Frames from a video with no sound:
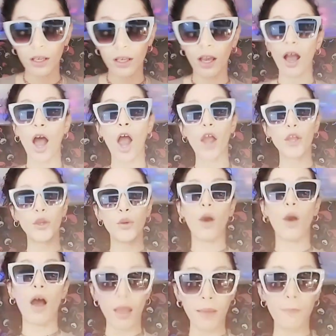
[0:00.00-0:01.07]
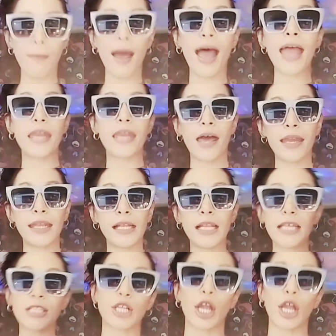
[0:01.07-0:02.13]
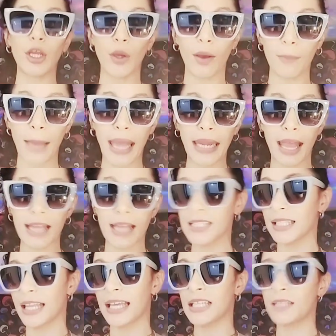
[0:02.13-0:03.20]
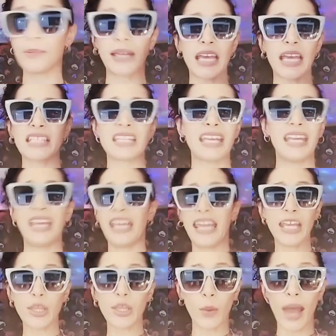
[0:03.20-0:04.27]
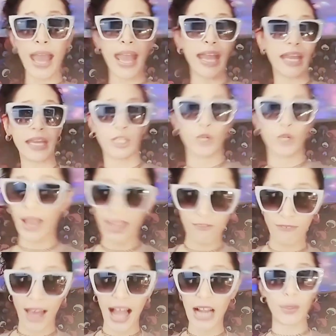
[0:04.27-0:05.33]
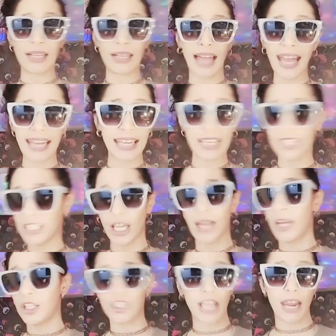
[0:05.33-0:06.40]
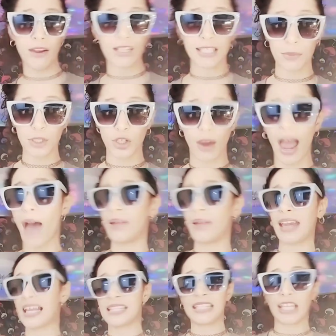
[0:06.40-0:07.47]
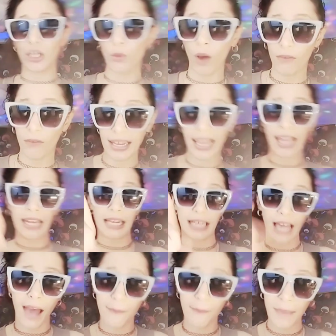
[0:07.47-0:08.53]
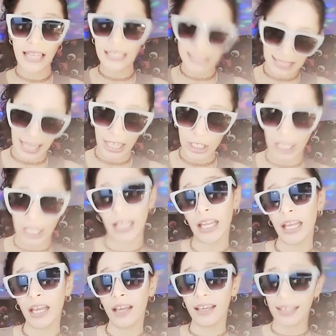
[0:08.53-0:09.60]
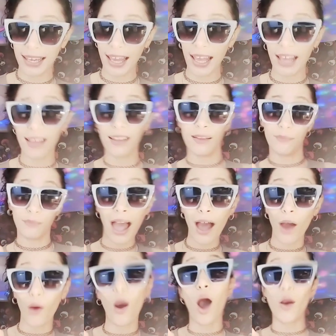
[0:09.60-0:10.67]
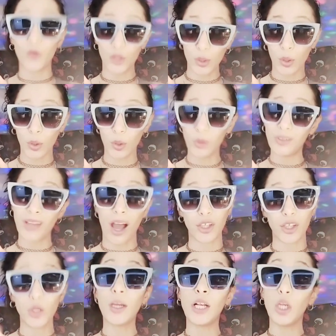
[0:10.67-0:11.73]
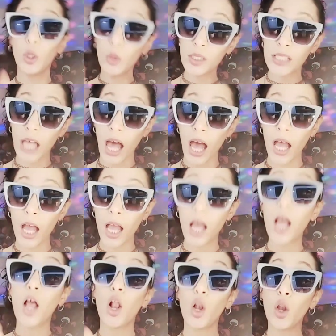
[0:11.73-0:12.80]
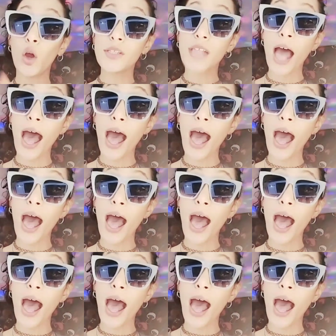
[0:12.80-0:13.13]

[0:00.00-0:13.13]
are you on my naughty list? are you on my nice list? Because either way, you ain't following, liking, sh- sharing, subscribing. I see you over there in the comment section. Yeah. Oh, oh, you cool? No, you a loser. Loser.